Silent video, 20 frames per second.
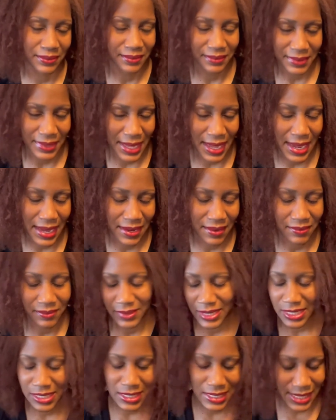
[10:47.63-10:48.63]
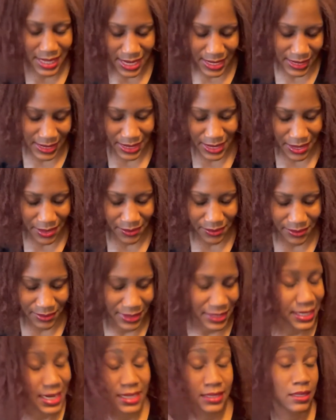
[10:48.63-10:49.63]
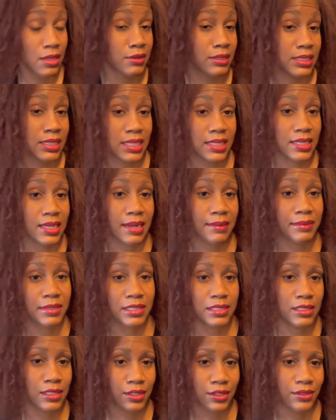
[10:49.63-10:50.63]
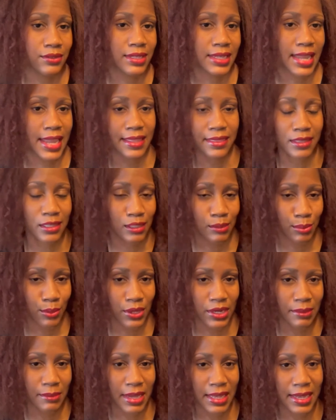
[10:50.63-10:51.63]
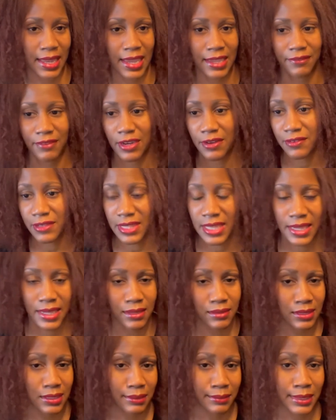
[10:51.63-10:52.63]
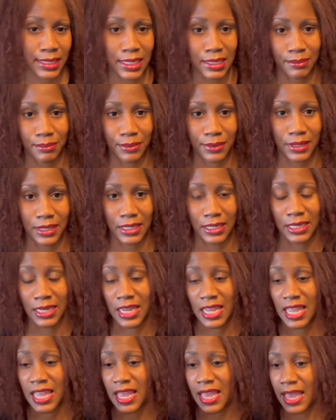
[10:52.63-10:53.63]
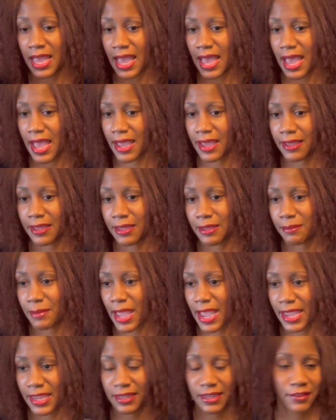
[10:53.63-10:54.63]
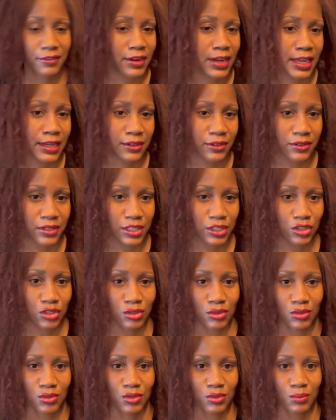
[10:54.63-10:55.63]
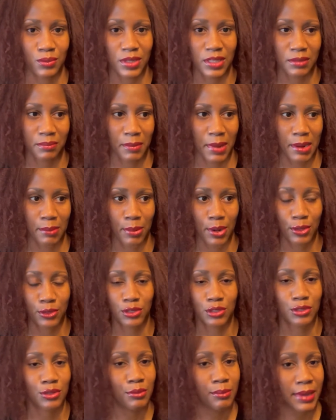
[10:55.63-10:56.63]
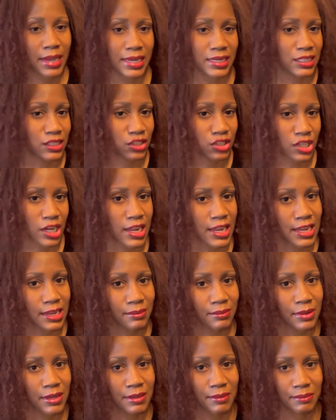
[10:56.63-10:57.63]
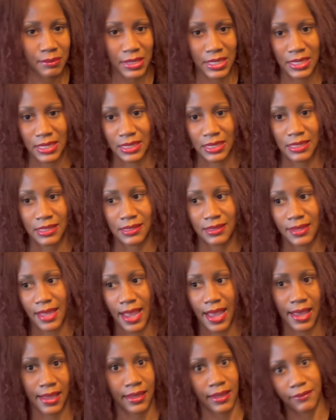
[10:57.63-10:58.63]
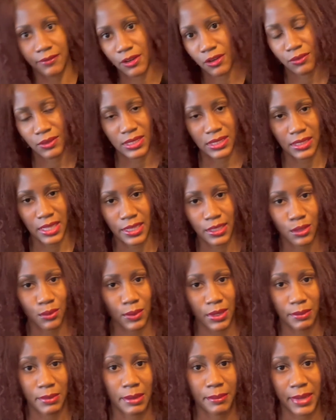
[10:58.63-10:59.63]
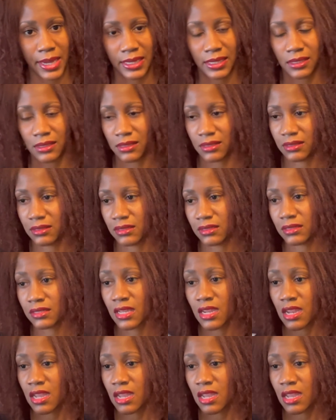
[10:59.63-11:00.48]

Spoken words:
Okay, they just got to go. So that's the only thing that I'm considering at this point in my life. Everything else I'm keeping. I ain't never had no issues with my personal body shape because I've always liked the way my body looked.